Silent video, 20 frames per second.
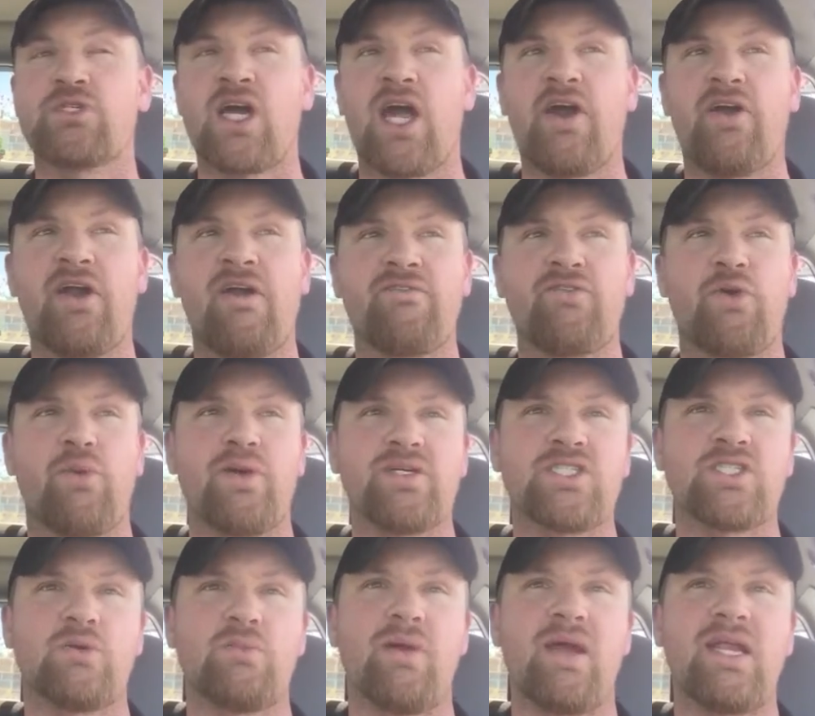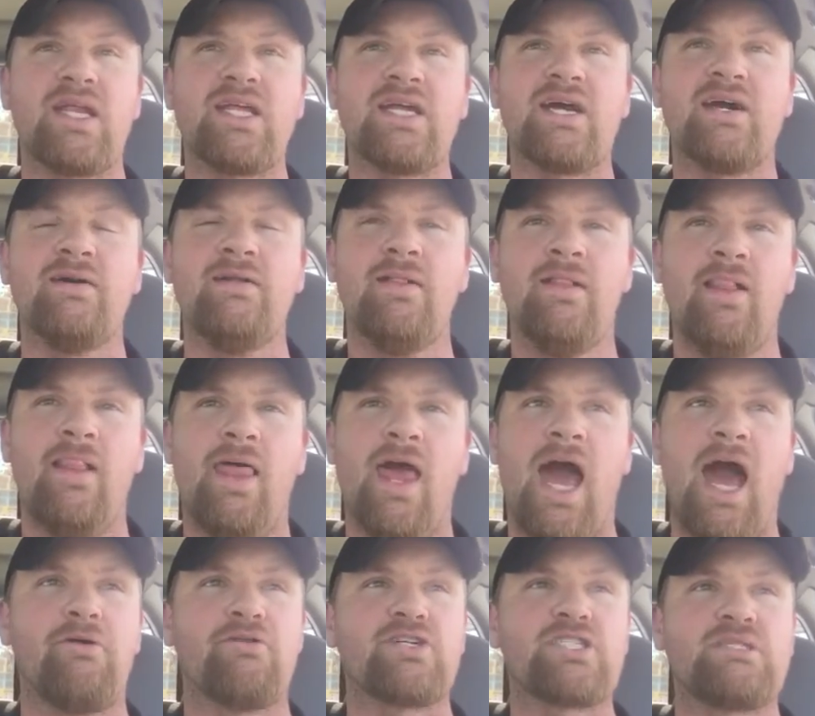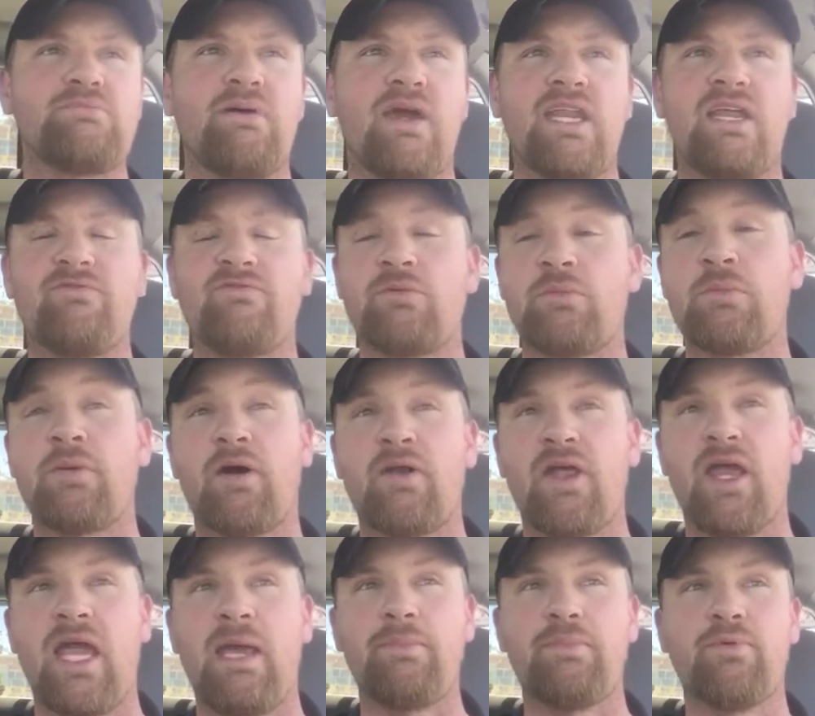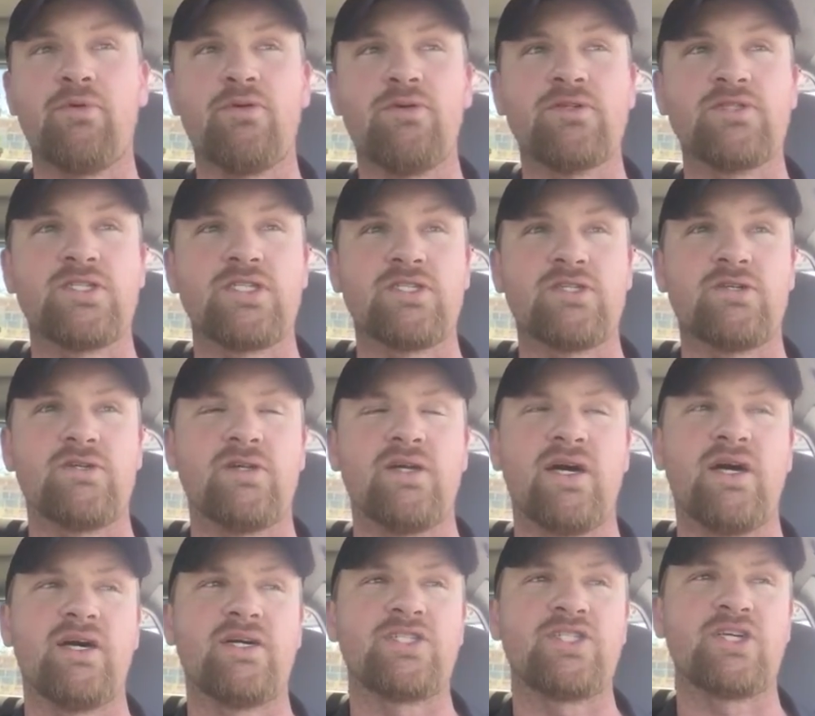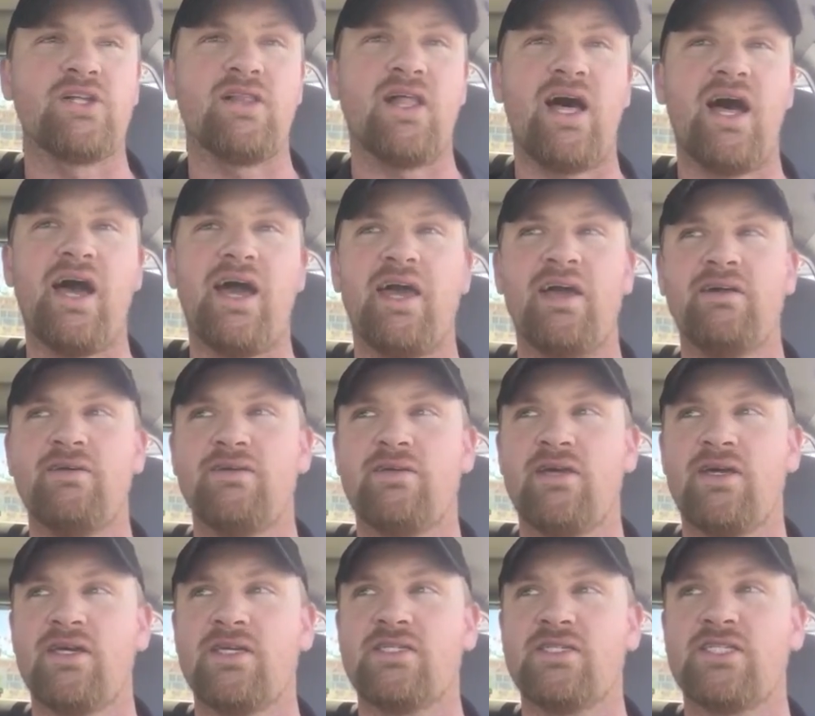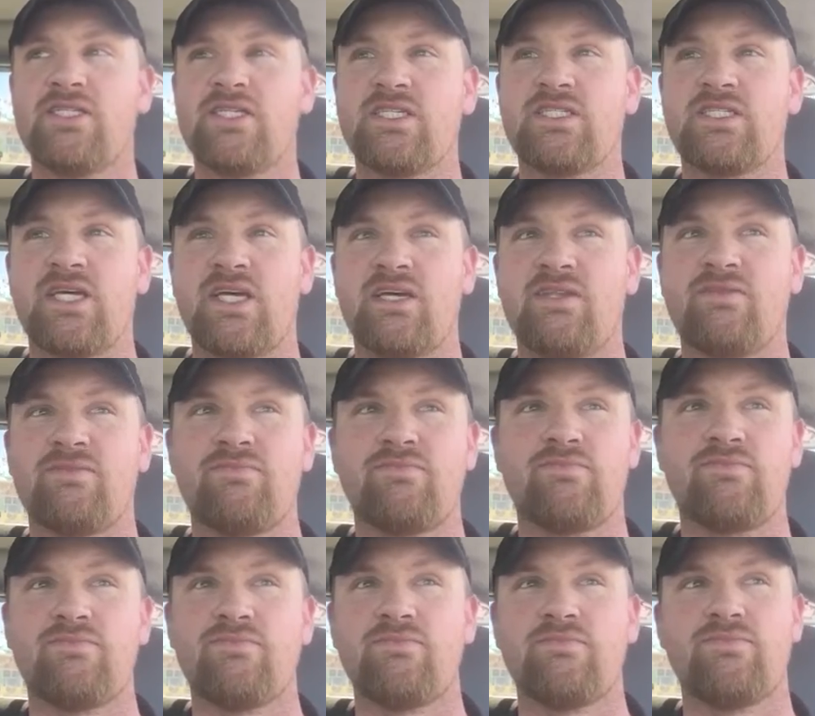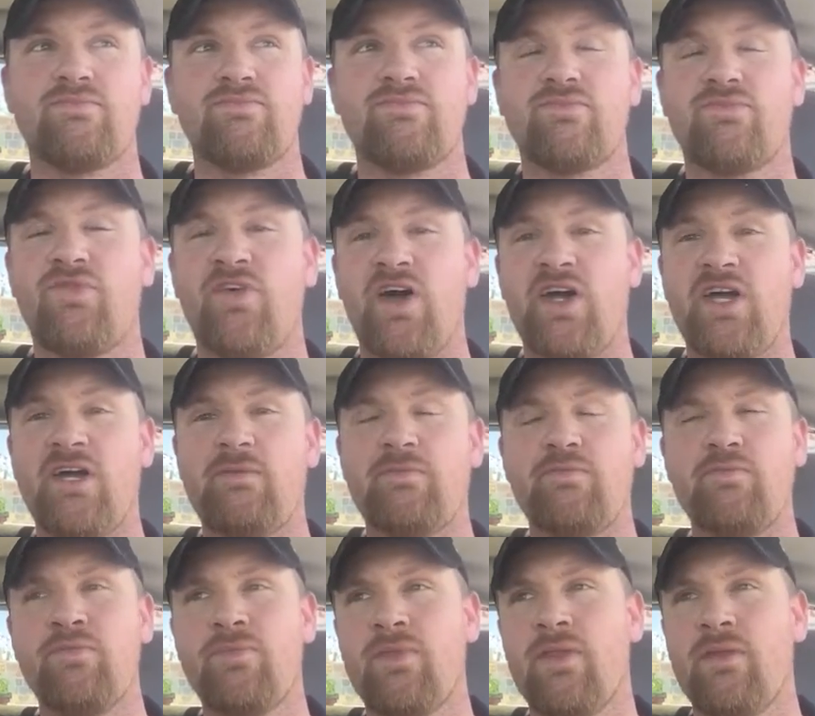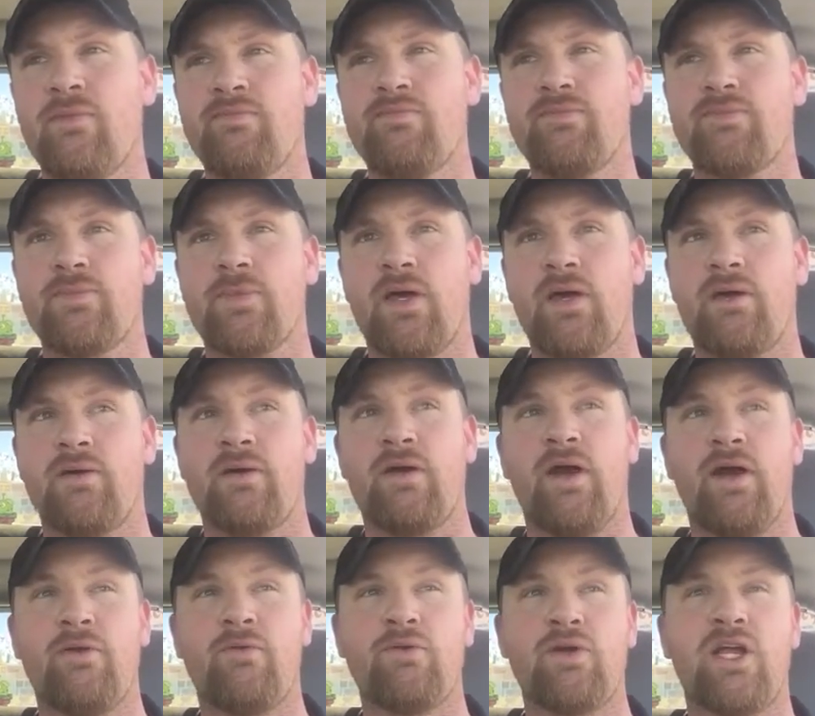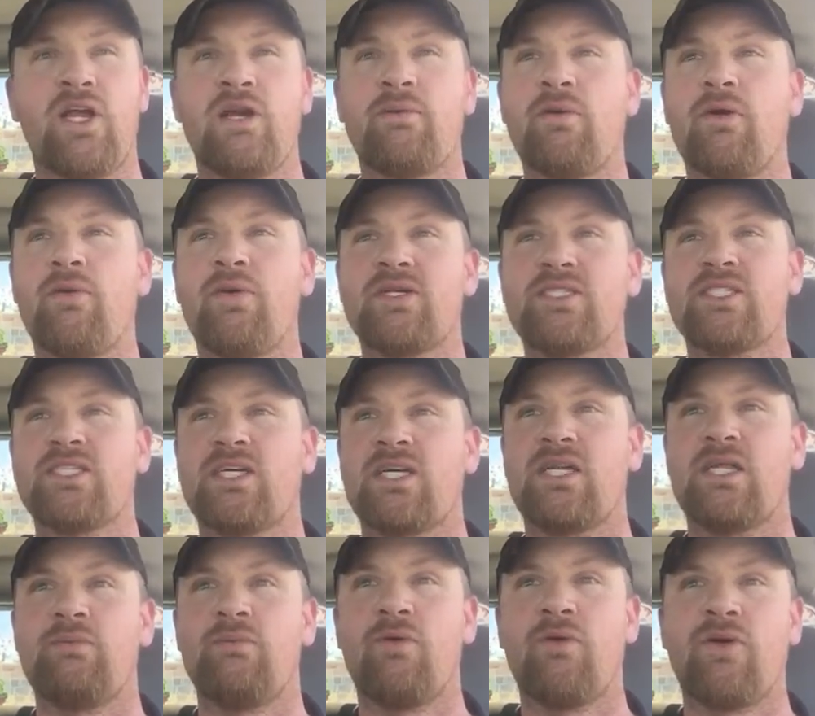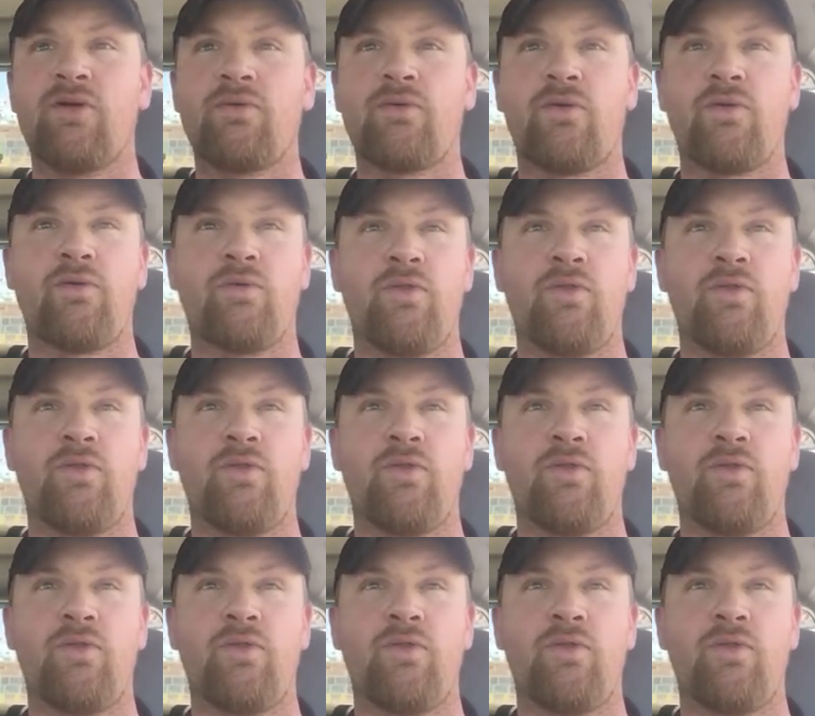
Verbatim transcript: retired after WrestleMania. Alex made it from about April until uh, July, and just said, "Fuck it, I don't care about wrestling anymore."